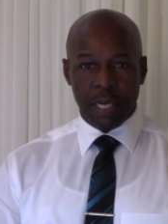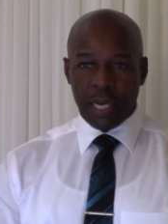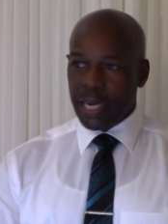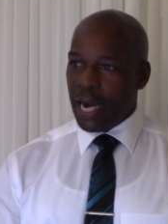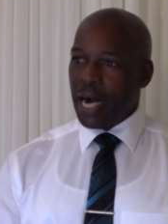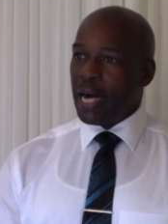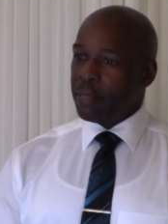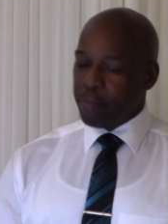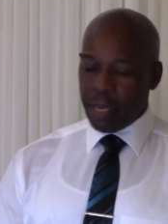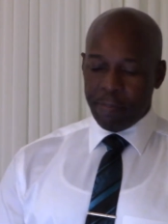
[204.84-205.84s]
God
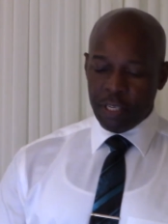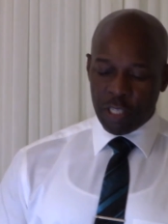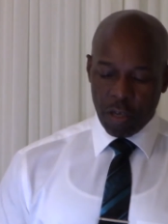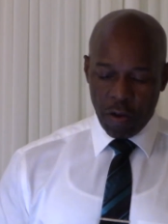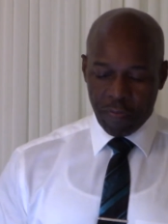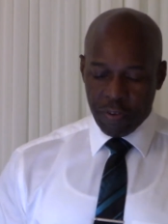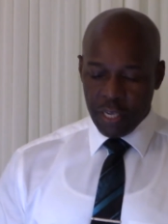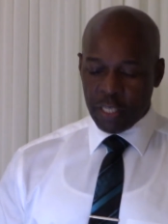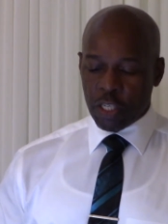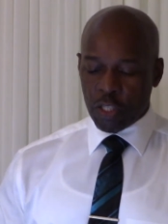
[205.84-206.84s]
may be
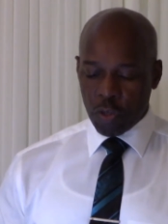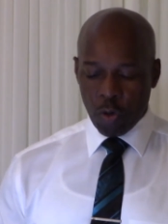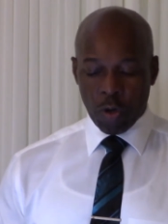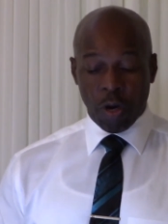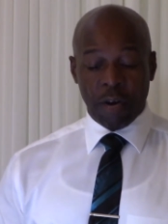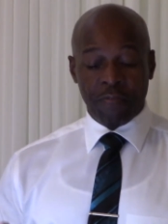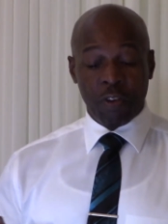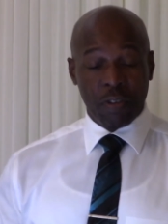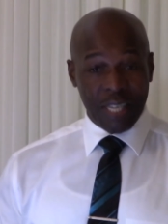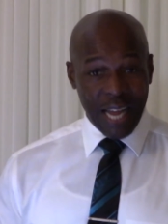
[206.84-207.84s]
softening the soil of
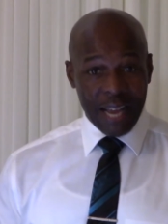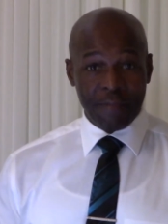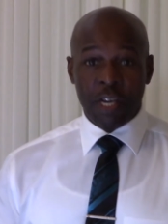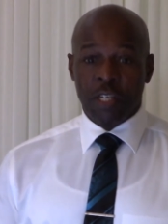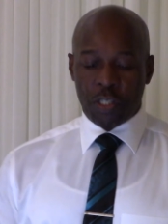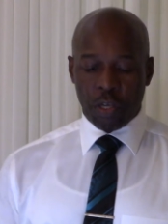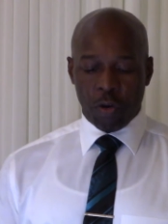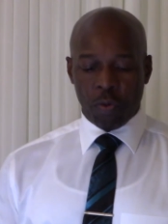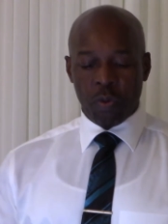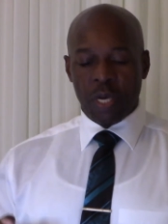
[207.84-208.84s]
your life
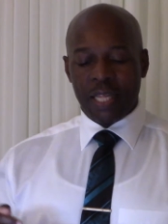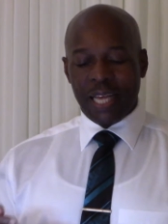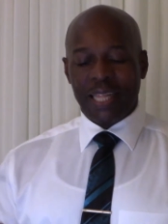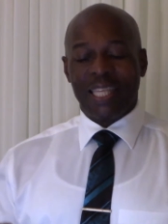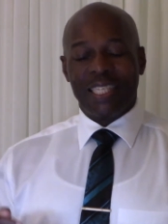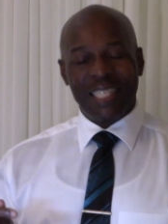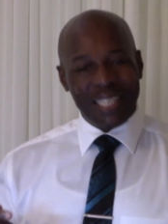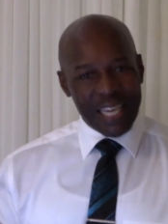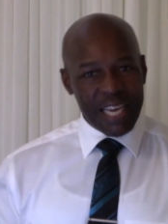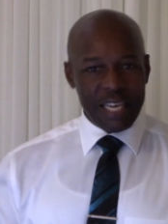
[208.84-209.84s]
so that the
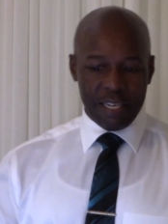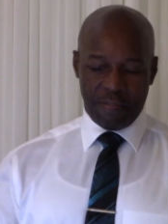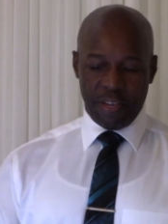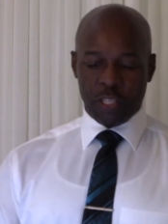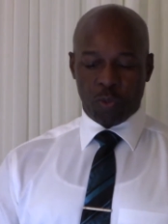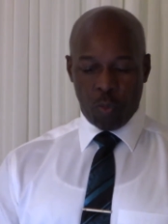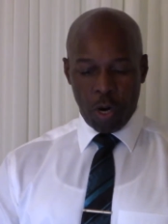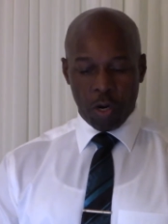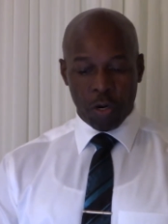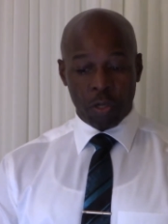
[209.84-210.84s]
seed of his
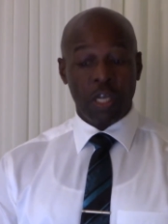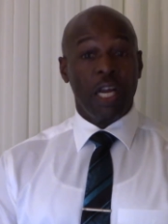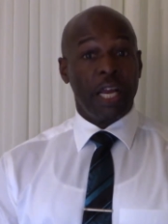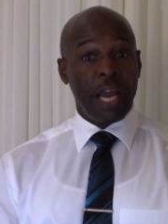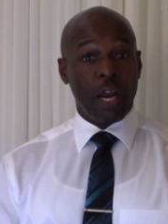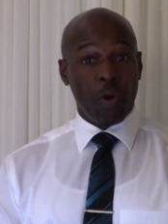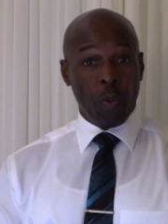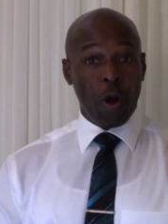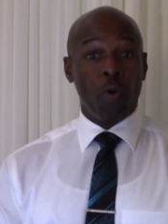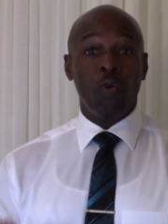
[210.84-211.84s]
word can
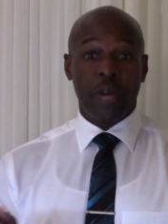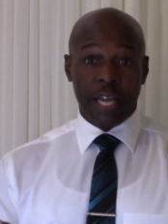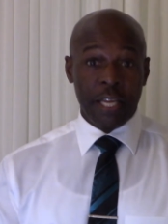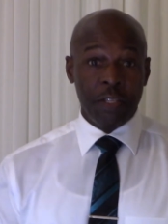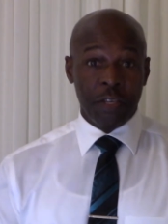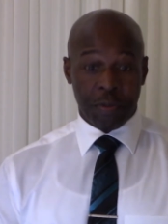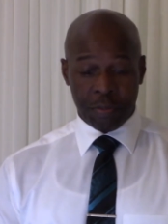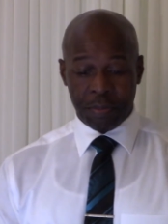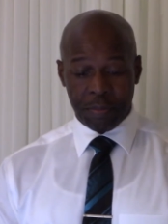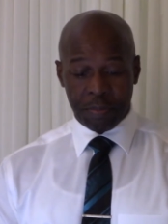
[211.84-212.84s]
grow in you.
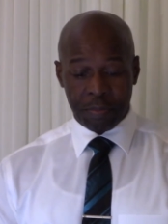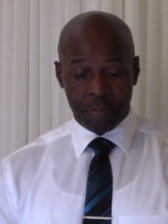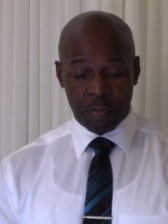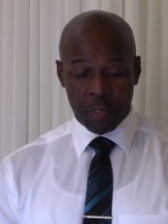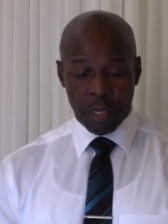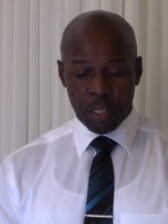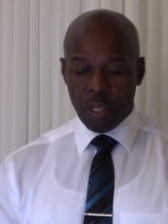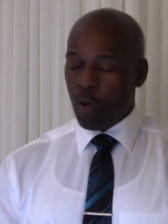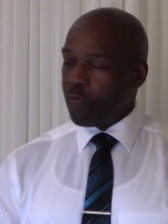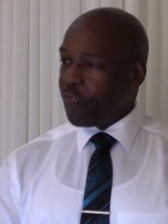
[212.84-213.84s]
Yes.
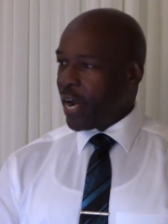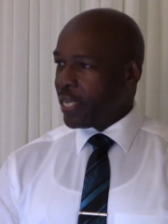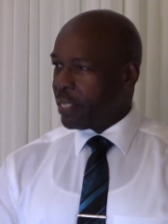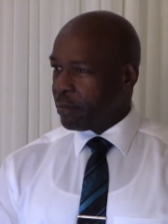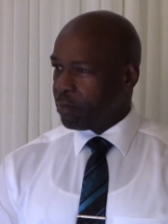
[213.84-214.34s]
Don't fight it.